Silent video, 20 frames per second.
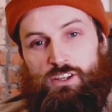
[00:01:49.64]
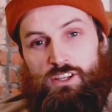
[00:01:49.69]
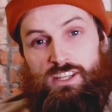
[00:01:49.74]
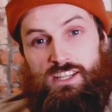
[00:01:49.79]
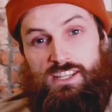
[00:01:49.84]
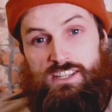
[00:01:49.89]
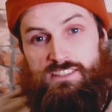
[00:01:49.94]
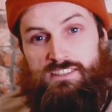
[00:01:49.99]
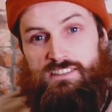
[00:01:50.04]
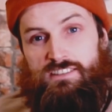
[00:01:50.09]

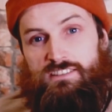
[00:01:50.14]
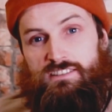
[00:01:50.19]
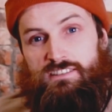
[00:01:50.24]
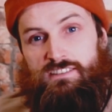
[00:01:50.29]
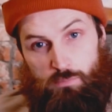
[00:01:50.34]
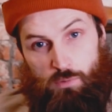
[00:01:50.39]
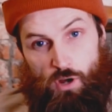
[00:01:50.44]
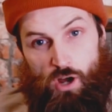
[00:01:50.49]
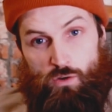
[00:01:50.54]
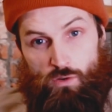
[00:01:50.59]
yeast
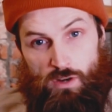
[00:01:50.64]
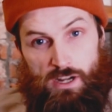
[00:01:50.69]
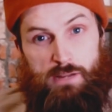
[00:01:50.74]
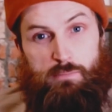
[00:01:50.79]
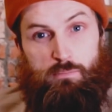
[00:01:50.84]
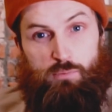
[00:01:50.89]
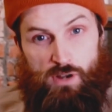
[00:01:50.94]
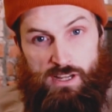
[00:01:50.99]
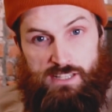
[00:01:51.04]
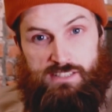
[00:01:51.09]
already
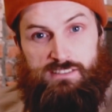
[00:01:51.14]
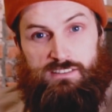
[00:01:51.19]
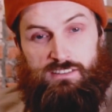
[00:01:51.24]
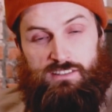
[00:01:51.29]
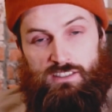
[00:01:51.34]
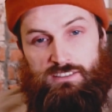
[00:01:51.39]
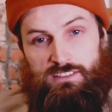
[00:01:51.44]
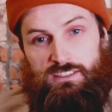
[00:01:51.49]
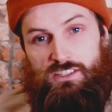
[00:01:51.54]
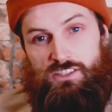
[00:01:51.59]
present
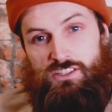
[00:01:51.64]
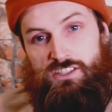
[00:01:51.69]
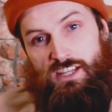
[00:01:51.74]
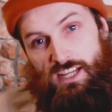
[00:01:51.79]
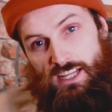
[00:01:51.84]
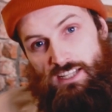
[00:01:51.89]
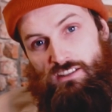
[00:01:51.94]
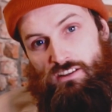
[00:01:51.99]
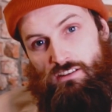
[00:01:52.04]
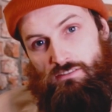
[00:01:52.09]
on the
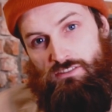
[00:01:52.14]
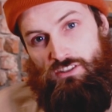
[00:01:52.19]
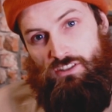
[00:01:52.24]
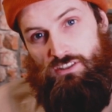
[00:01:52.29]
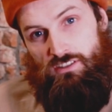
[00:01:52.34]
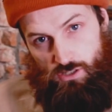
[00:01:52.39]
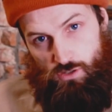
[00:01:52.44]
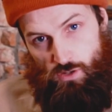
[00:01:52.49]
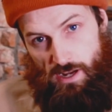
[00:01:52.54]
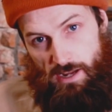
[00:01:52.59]
skin of the
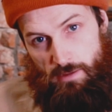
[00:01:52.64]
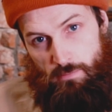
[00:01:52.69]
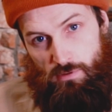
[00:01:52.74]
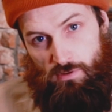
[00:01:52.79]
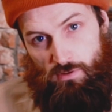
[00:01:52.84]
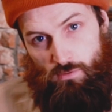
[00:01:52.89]
grape